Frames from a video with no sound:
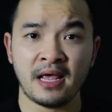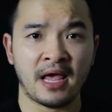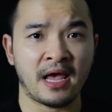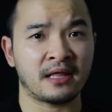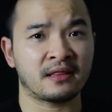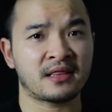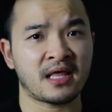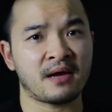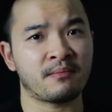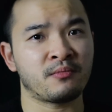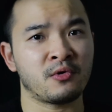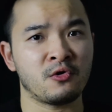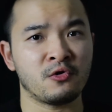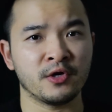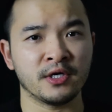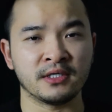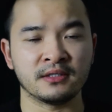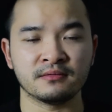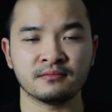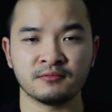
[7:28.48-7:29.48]
At that
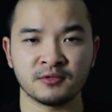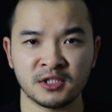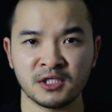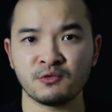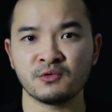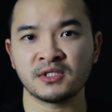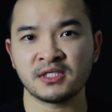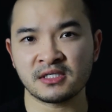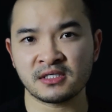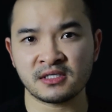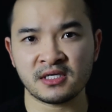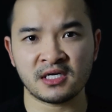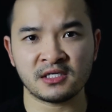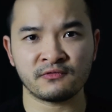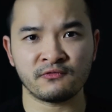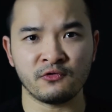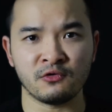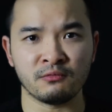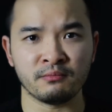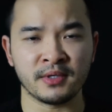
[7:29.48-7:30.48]
point, she was
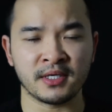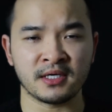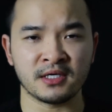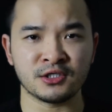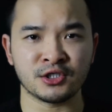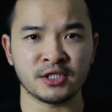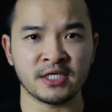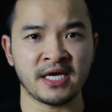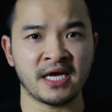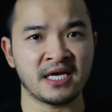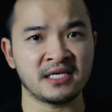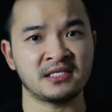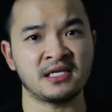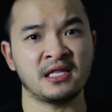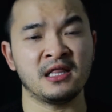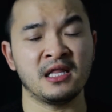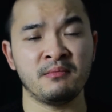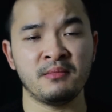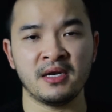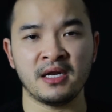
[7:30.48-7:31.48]
successful because she has
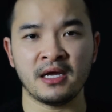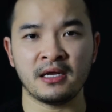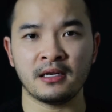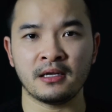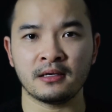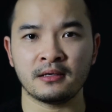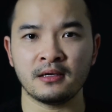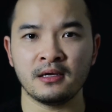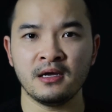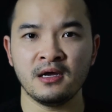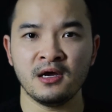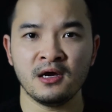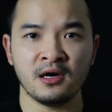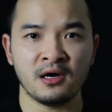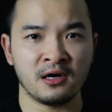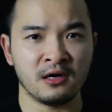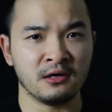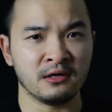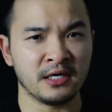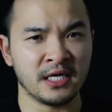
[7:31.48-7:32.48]
eliminated
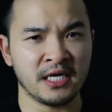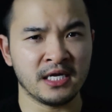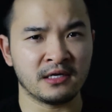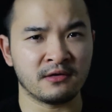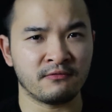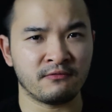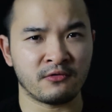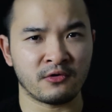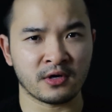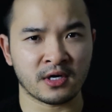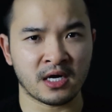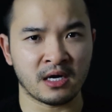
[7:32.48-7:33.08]
her need for